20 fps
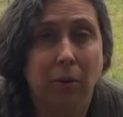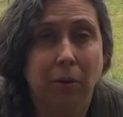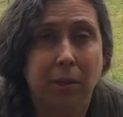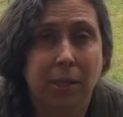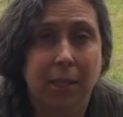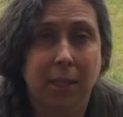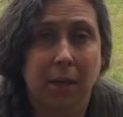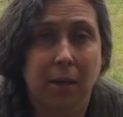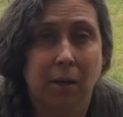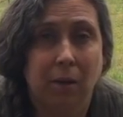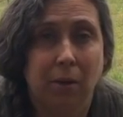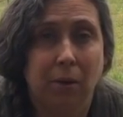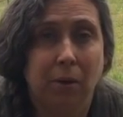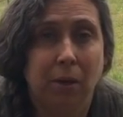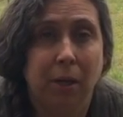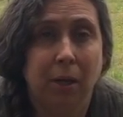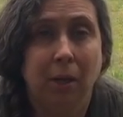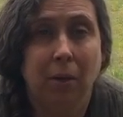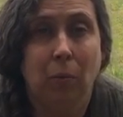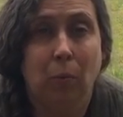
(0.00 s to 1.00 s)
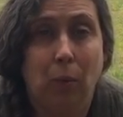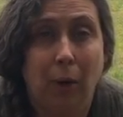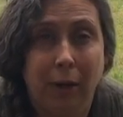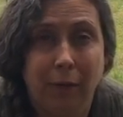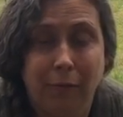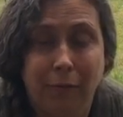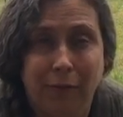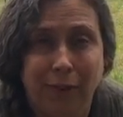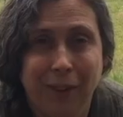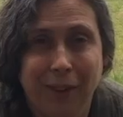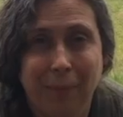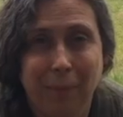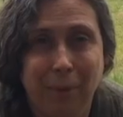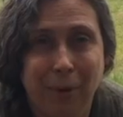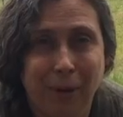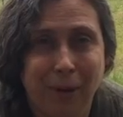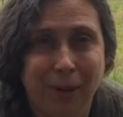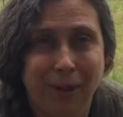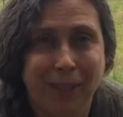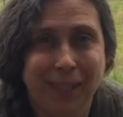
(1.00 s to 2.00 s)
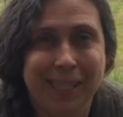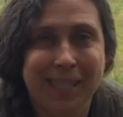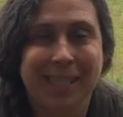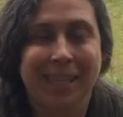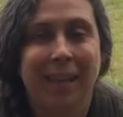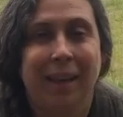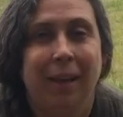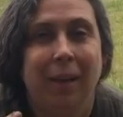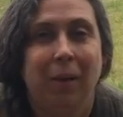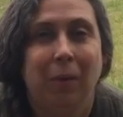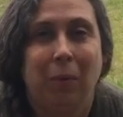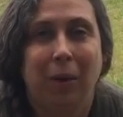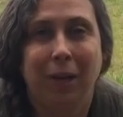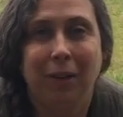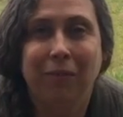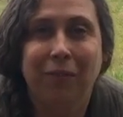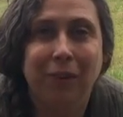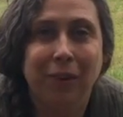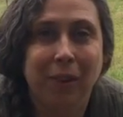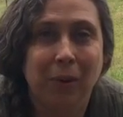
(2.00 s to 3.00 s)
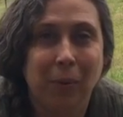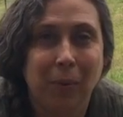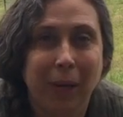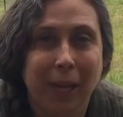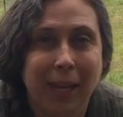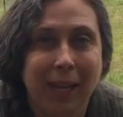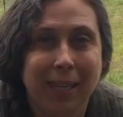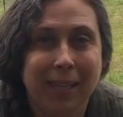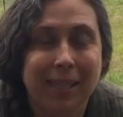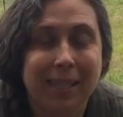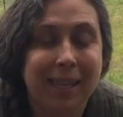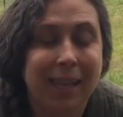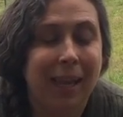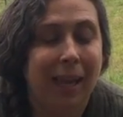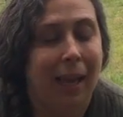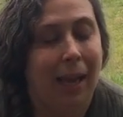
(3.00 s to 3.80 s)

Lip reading: So 1 for the birds, 1 for the wind,